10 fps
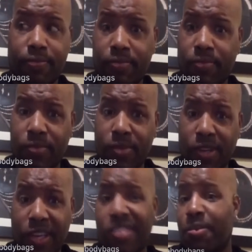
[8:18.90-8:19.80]

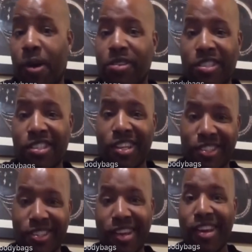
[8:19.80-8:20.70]
He's supposed to just,
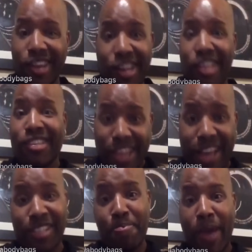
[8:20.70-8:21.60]
yes,
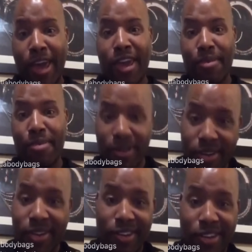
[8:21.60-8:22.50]
babe,
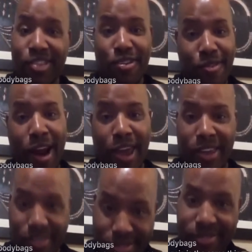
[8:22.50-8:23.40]
you're right.
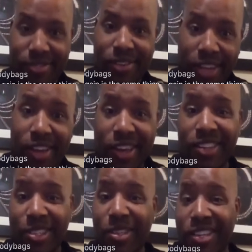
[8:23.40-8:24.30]
He's
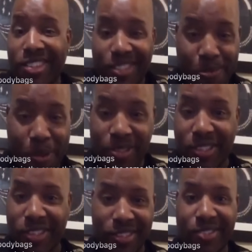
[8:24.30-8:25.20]
he's just supposed
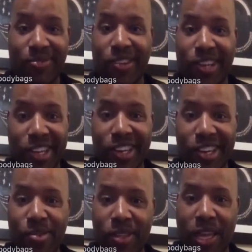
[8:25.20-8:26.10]
to, to fucking deal
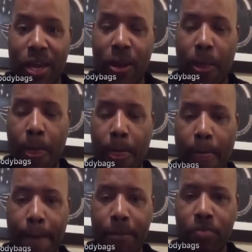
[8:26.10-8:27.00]
with that.
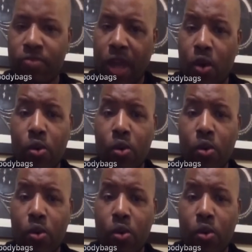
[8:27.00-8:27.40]
No.